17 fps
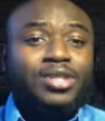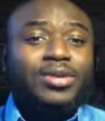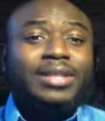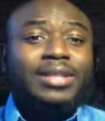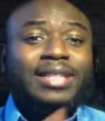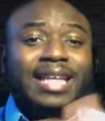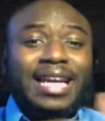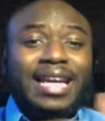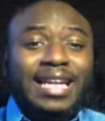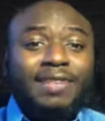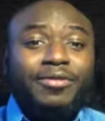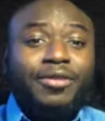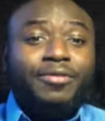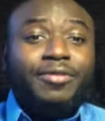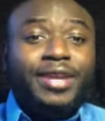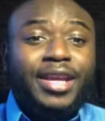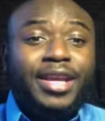So at the end of
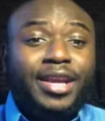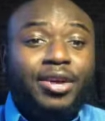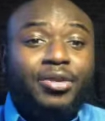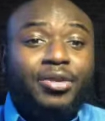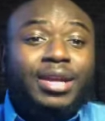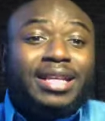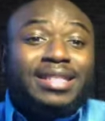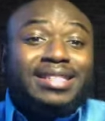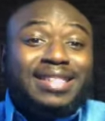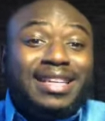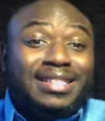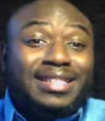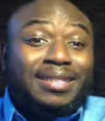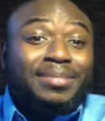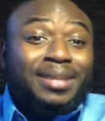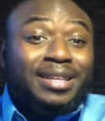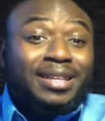your video, you need to say
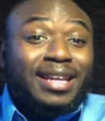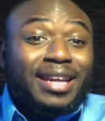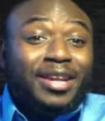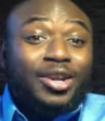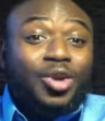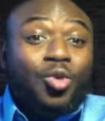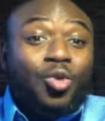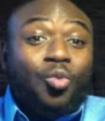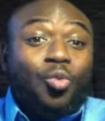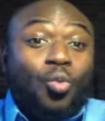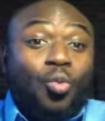something like, you know,